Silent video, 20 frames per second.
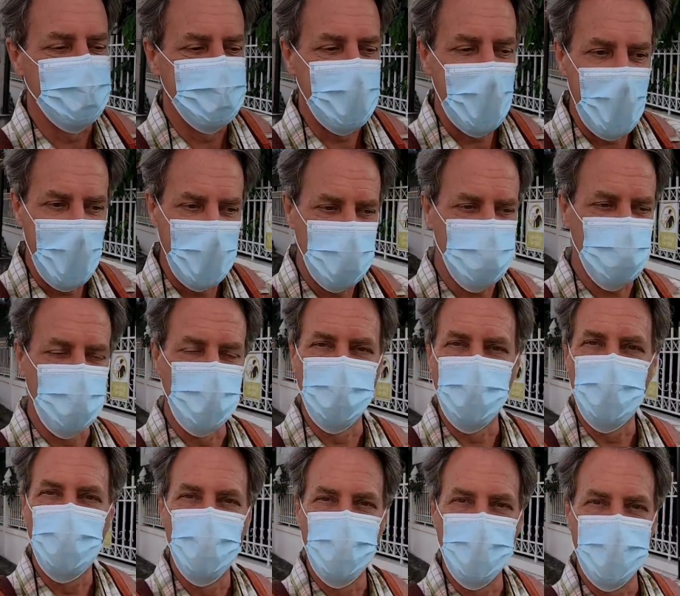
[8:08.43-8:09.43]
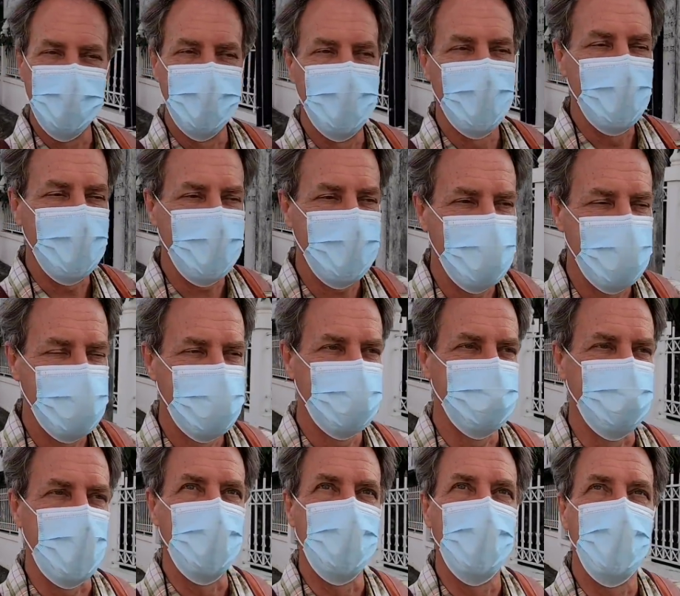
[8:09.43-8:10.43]
dash of good luck,
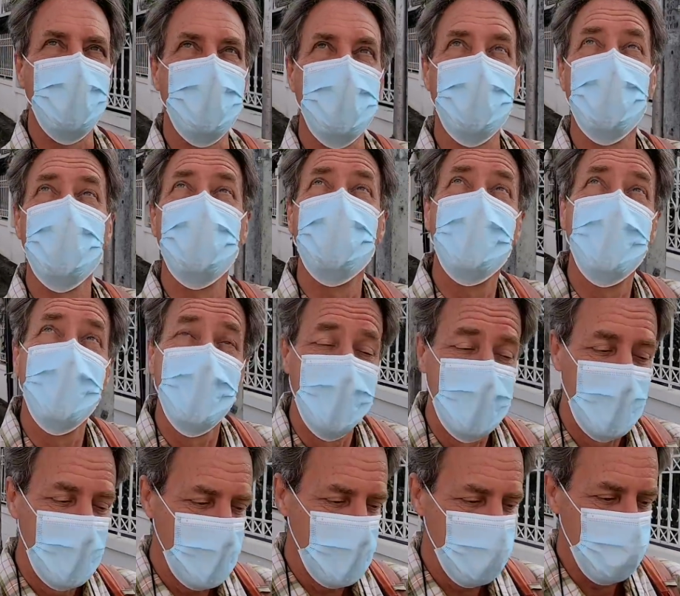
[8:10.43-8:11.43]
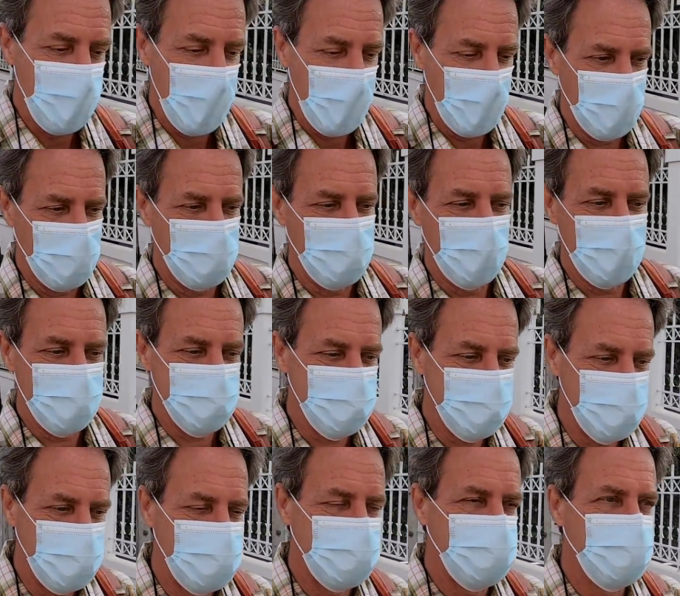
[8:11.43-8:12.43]
maybe I can
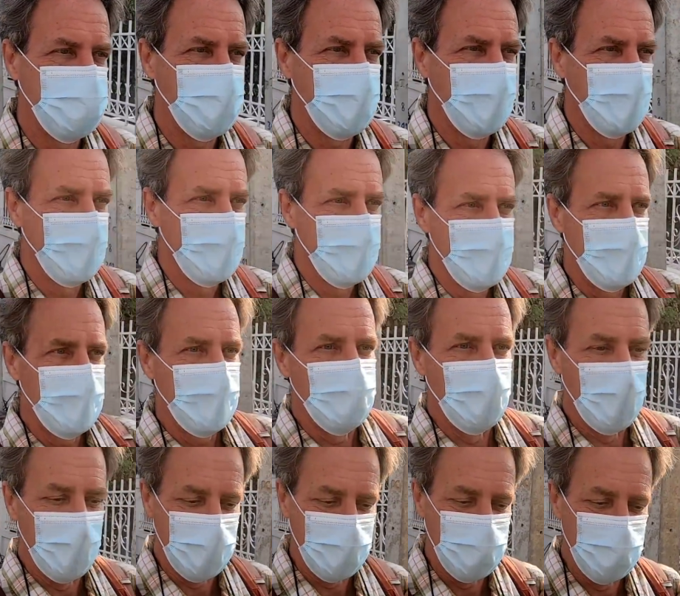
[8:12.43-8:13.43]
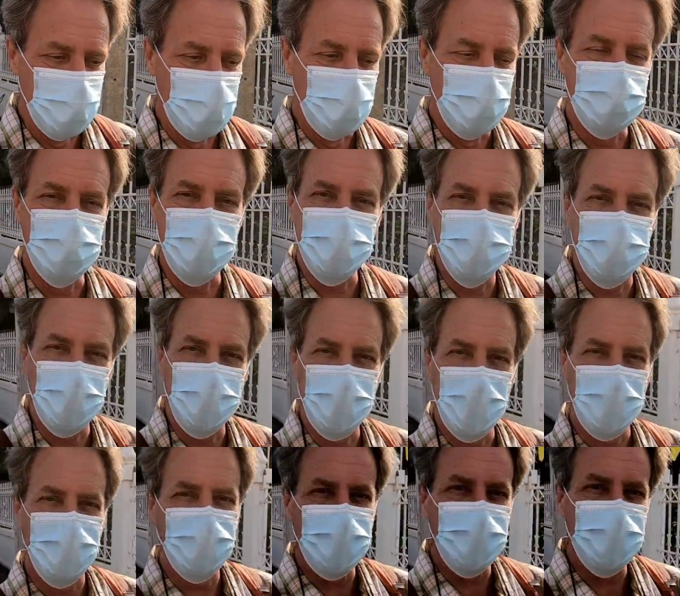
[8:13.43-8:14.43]
manifest my new
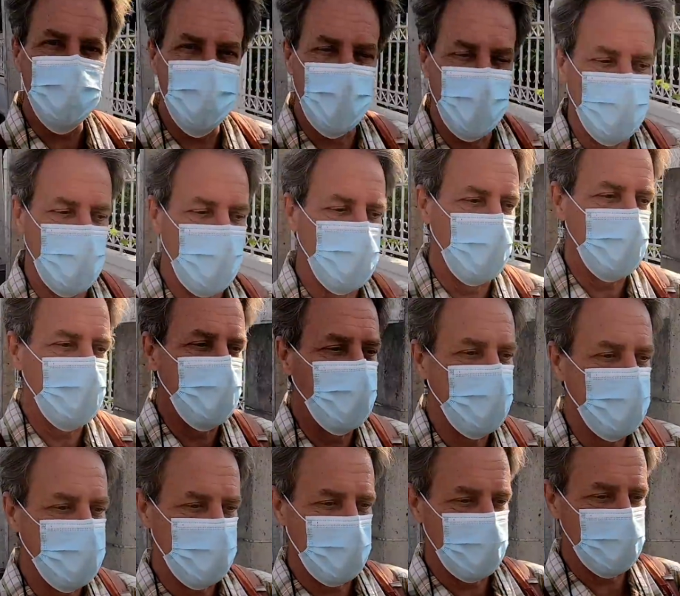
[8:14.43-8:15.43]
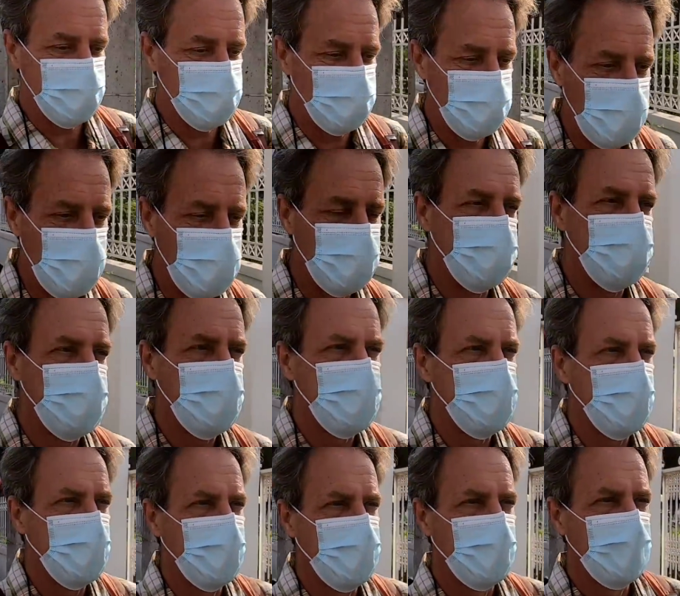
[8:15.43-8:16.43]
60-day visa from the universe.
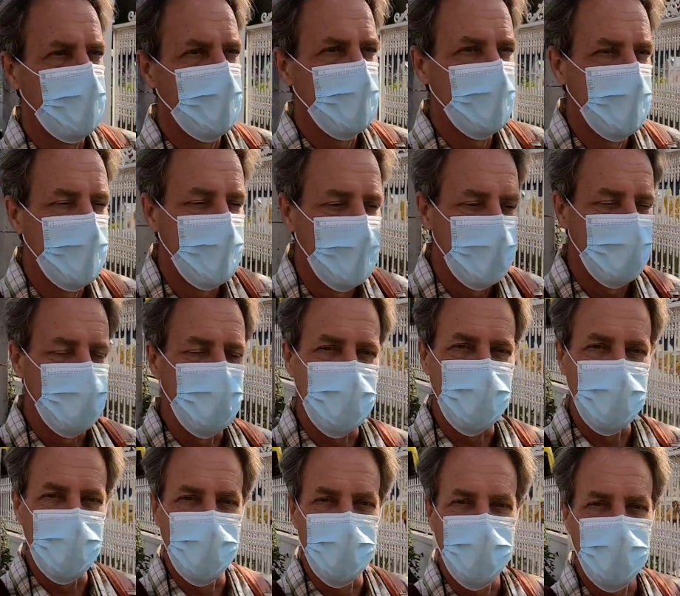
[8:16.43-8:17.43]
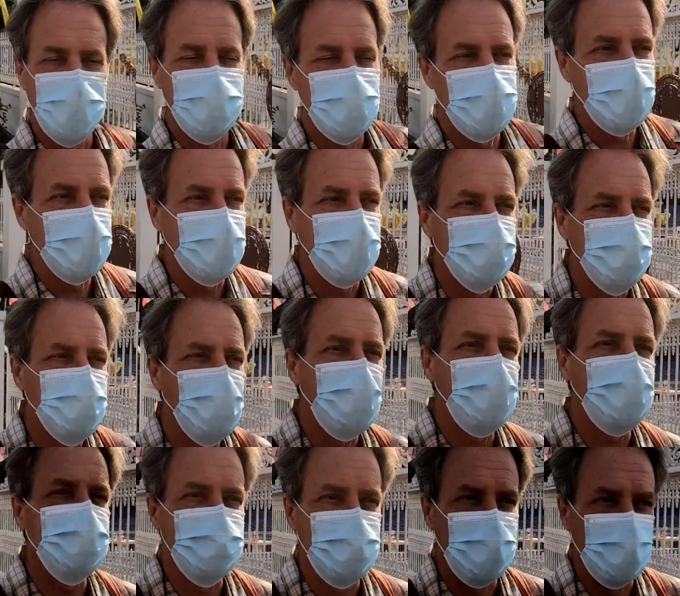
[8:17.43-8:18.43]
Thinking
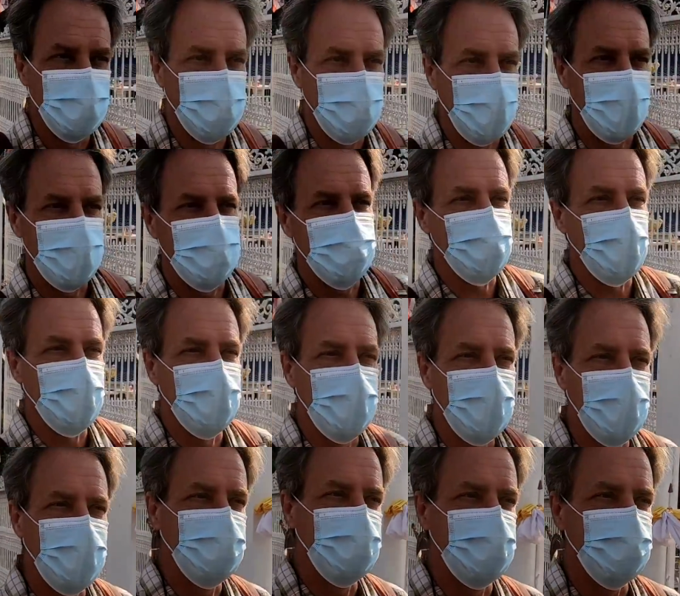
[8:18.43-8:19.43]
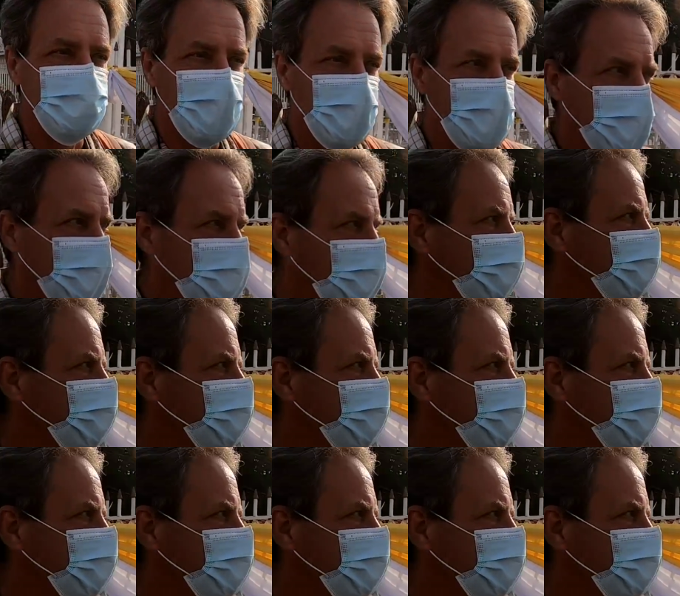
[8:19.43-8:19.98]
positive thoughts right now as I head